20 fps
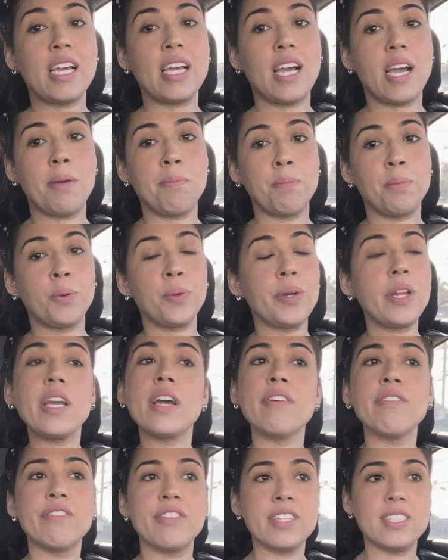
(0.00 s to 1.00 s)
I'm pretty
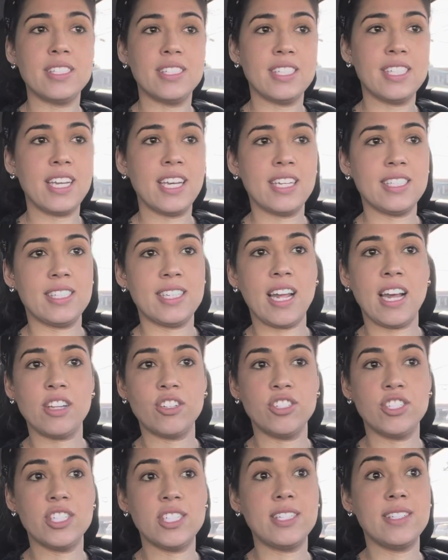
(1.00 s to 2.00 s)
convinced he has an
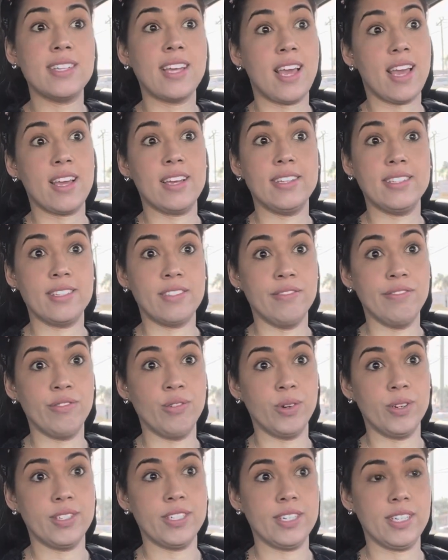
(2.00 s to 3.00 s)
allergy to eggs,
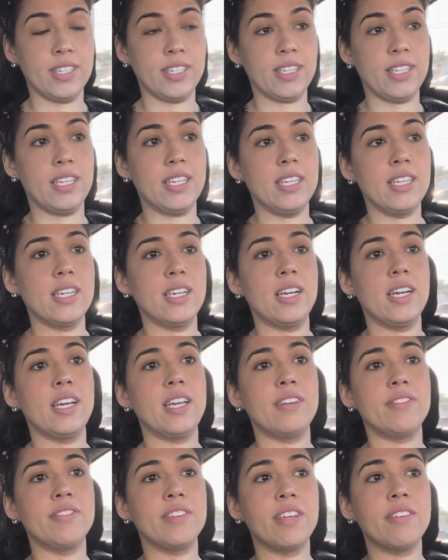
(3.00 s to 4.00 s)
unfortunately.
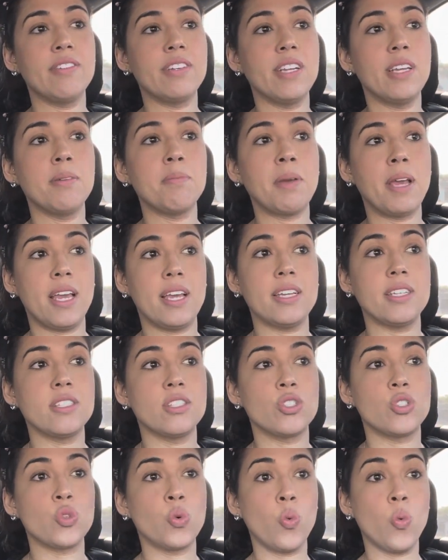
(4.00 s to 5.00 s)
I've given him eggs
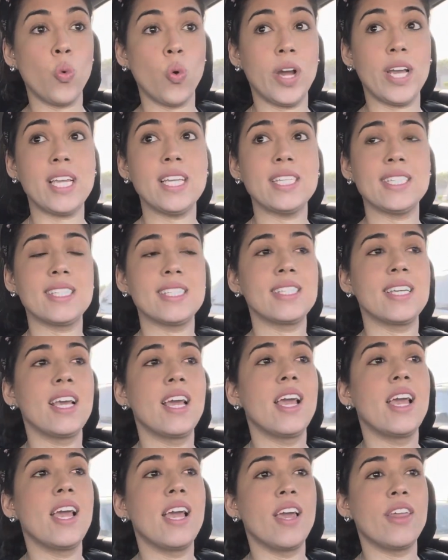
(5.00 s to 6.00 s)
twice.
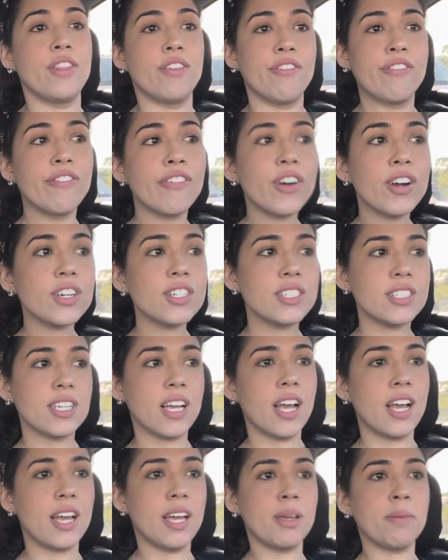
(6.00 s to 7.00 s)
And the first
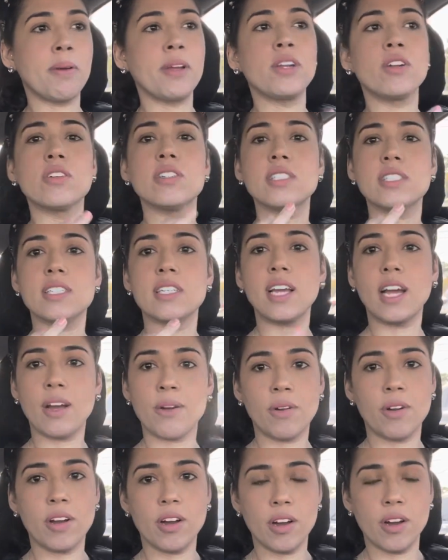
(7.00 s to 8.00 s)
time I noticed he got
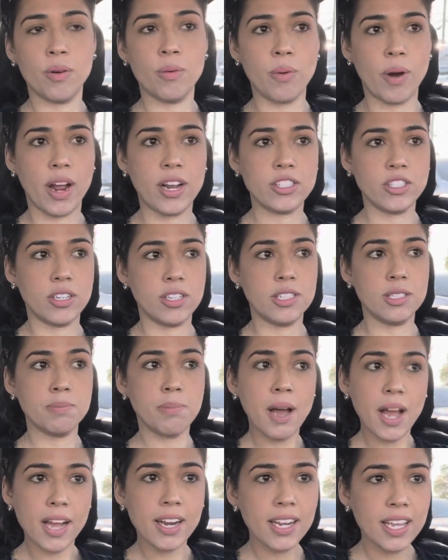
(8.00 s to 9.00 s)
a rash on his
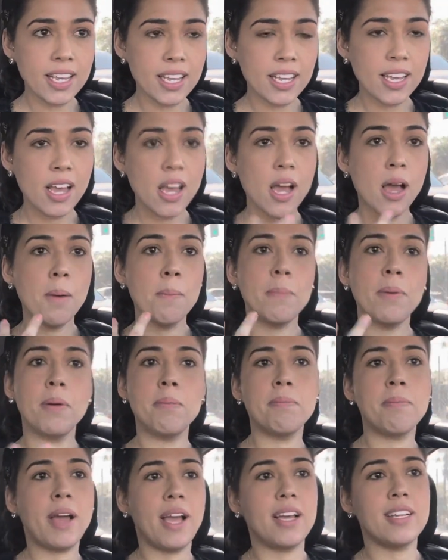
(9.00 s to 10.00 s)
body, but
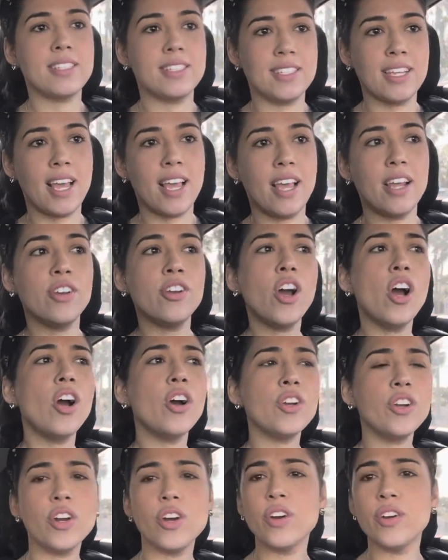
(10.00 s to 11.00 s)
Matt said,
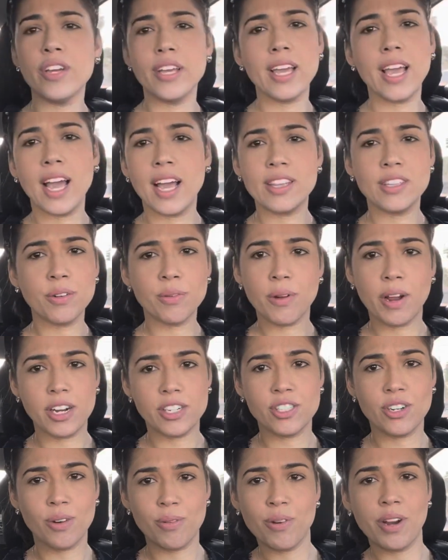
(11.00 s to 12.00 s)
no, he had the
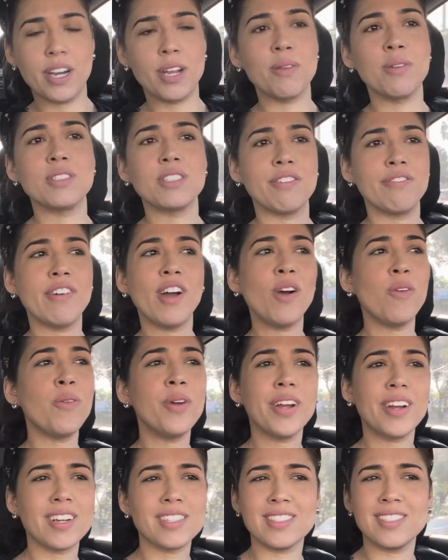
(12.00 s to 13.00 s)
rash already, which I found
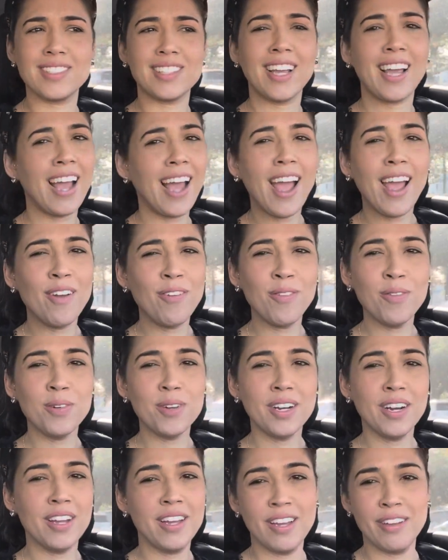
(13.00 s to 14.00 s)
weird, because I was like, I
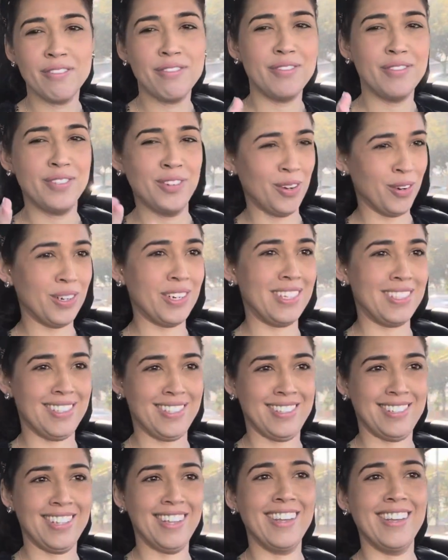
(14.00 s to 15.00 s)
would have noticed
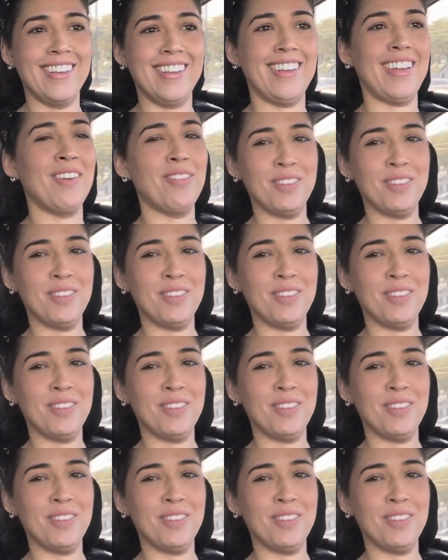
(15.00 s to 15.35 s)
he